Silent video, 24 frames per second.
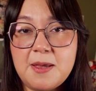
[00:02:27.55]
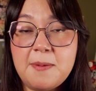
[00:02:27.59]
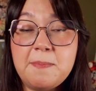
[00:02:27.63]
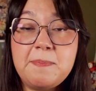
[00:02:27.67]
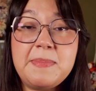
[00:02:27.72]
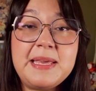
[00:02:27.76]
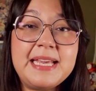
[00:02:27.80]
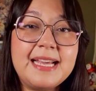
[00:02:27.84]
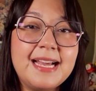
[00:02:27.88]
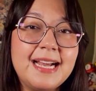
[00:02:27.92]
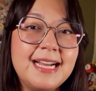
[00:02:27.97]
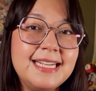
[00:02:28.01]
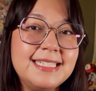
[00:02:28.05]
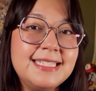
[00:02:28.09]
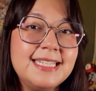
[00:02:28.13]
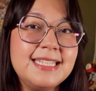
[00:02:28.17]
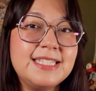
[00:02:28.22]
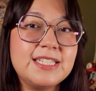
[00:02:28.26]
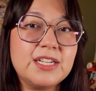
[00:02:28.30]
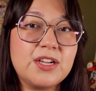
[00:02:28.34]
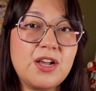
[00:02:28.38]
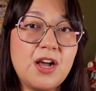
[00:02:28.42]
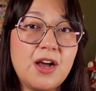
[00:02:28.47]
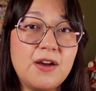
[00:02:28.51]
Because it's
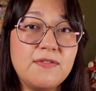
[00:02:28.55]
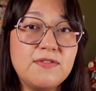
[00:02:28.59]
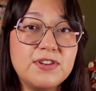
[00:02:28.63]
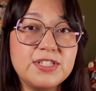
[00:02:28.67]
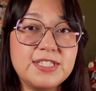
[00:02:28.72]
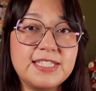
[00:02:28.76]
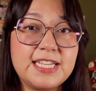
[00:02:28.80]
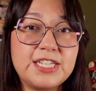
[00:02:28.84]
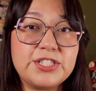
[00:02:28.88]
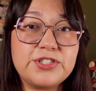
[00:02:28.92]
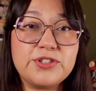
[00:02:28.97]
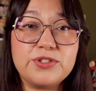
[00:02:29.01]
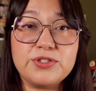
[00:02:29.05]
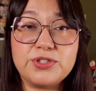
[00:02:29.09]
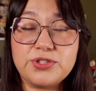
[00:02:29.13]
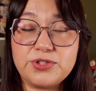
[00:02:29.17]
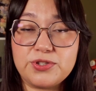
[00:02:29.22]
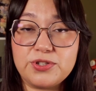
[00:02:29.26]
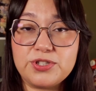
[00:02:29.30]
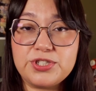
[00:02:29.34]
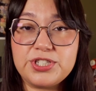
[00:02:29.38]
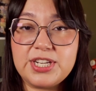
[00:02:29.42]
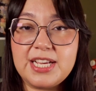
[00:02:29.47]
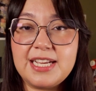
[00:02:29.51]
a conversational
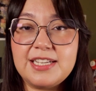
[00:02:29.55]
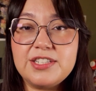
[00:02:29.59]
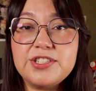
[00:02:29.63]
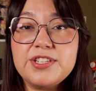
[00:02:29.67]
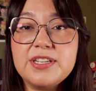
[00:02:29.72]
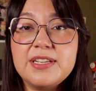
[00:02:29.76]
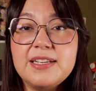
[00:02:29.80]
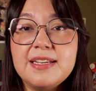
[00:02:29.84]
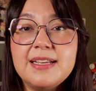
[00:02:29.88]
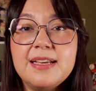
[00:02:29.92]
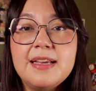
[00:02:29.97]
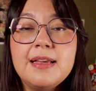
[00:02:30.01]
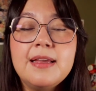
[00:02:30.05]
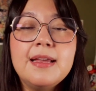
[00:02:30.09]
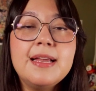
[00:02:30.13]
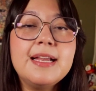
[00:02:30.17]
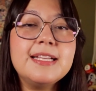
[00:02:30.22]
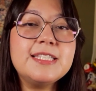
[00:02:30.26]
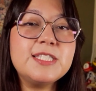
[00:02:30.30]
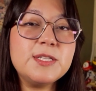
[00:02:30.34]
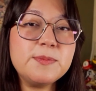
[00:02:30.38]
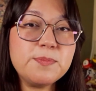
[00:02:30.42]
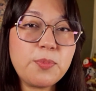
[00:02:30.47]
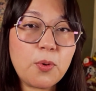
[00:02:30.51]
search engine,
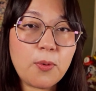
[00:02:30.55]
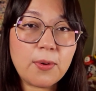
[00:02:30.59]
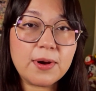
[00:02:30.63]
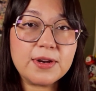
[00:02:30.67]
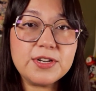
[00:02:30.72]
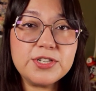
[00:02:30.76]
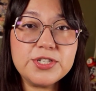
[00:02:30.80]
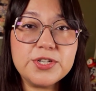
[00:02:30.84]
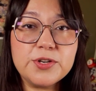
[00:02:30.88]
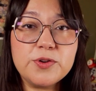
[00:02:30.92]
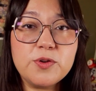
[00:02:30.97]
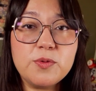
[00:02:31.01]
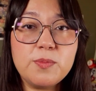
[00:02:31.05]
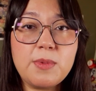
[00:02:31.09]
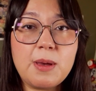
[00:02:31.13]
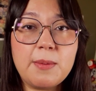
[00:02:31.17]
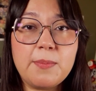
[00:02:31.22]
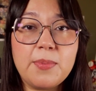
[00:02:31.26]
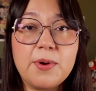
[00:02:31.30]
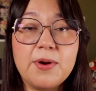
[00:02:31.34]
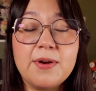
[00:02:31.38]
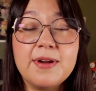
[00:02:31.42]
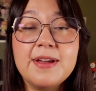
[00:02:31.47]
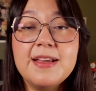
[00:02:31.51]
it's important to
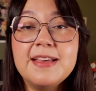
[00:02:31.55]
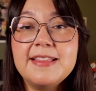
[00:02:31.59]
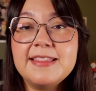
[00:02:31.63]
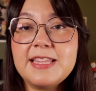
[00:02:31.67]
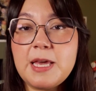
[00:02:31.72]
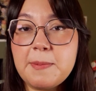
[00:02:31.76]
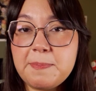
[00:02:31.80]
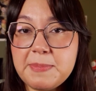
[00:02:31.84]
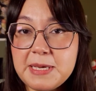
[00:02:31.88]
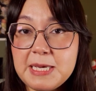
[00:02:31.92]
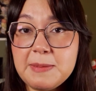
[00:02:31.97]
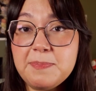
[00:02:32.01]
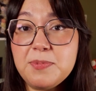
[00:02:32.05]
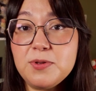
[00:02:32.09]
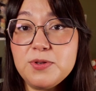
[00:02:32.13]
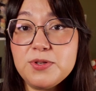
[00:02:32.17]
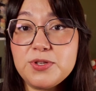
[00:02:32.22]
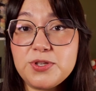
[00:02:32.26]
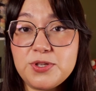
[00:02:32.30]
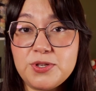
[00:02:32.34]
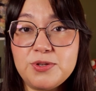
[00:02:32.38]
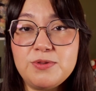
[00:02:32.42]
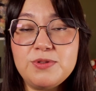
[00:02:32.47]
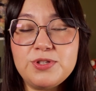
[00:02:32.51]
remember that people
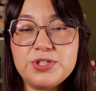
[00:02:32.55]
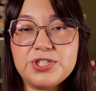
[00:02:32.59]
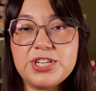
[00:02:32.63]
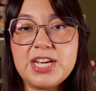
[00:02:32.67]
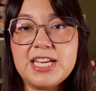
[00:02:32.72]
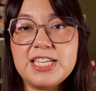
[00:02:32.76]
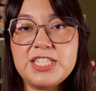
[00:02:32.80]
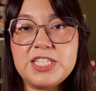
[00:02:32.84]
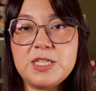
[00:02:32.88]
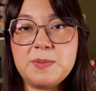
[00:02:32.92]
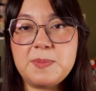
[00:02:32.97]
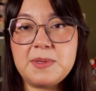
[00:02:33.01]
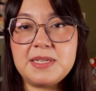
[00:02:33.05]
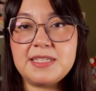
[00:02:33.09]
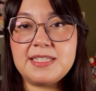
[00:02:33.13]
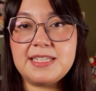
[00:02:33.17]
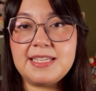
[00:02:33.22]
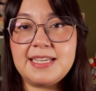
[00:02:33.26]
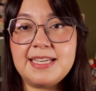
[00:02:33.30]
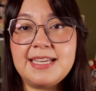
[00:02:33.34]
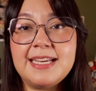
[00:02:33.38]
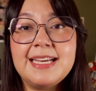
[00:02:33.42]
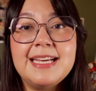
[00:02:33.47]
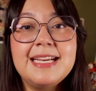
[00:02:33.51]
use
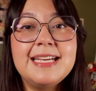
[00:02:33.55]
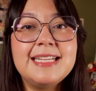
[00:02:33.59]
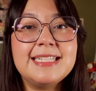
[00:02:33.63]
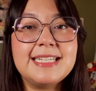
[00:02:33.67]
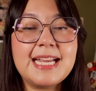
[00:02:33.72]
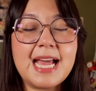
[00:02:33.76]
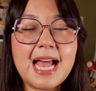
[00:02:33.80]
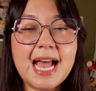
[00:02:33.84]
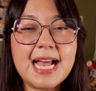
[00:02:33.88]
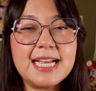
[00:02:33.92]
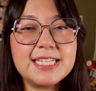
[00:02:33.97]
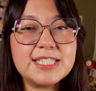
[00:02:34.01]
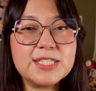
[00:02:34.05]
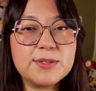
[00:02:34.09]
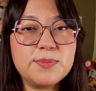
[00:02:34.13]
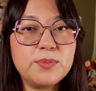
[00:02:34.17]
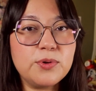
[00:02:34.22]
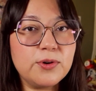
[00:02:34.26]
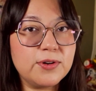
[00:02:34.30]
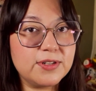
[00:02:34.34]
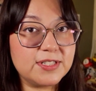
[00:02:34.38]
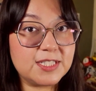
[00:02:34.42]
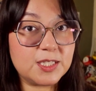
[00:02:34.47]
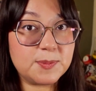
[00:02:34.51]
ChatGPT to ask
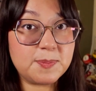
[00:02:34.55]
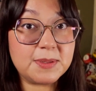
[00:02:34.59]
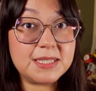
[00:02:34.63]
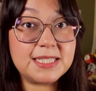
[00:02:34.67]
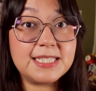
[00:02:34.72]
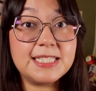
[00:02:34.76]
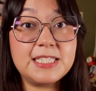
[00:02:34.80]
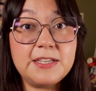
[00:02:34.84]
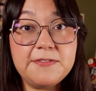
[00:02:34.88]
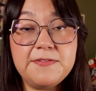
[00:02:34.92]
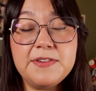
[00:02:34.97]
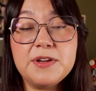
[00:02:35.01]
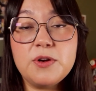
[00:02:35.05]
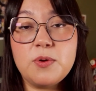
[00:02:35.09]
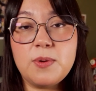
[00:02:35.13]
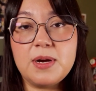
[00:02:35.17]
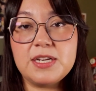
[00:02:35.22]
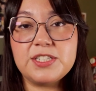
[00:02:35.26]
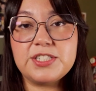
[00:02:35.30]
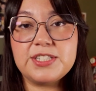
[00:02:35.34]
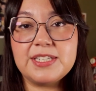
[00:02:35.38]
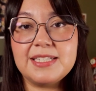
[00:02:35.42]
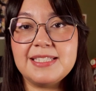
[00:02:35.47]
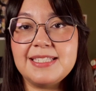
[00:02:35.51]
more specific
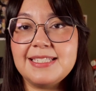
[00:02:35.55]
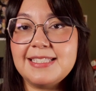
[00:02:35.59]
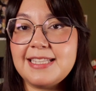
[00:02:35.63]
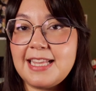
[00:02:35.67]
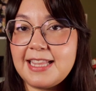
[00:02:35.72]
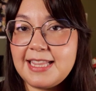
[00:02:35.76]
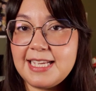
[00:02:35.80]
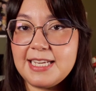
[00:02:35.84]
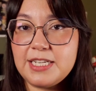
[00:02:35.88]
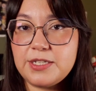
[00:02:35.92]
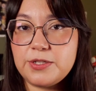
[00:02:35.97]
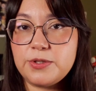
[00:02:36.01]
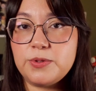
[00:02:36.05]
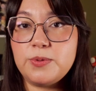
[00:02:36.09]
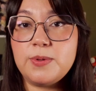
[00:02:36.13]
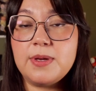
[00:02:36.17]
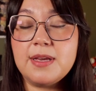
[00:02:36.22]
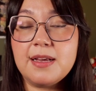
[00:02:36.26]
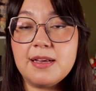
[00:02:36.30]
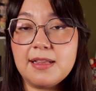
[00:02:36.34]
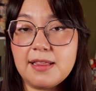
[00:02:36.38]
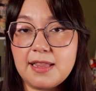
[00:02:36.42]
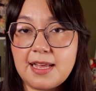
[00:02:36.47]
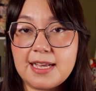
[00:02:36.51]
questions than they do
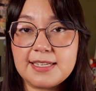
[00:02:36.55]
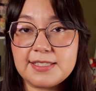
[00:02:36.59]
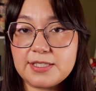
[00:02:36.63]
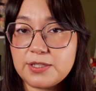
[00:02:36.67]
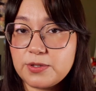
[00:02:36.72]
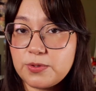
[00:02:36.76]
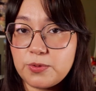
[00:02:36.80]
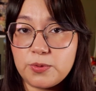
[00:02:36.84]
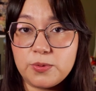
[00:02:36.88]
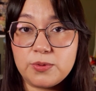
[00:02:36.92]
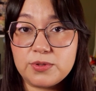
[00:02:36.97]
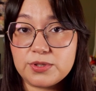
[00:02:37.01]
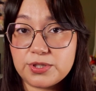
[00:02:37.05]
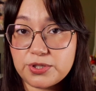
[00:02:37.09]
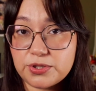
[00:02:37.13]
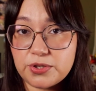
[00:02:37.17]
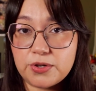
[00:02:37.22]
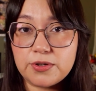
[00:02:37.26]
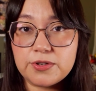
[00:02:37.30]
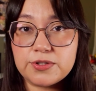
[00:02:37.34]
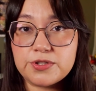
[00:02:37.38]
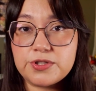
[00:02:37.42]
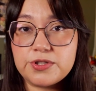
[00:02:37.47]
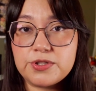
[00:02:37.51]
in classic Google
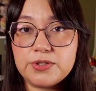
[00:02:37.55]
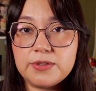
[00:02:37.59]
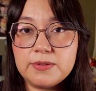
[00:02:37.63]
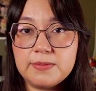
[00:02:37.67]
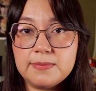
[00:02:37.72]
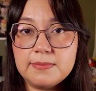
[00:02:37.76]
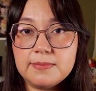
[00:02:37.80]
search.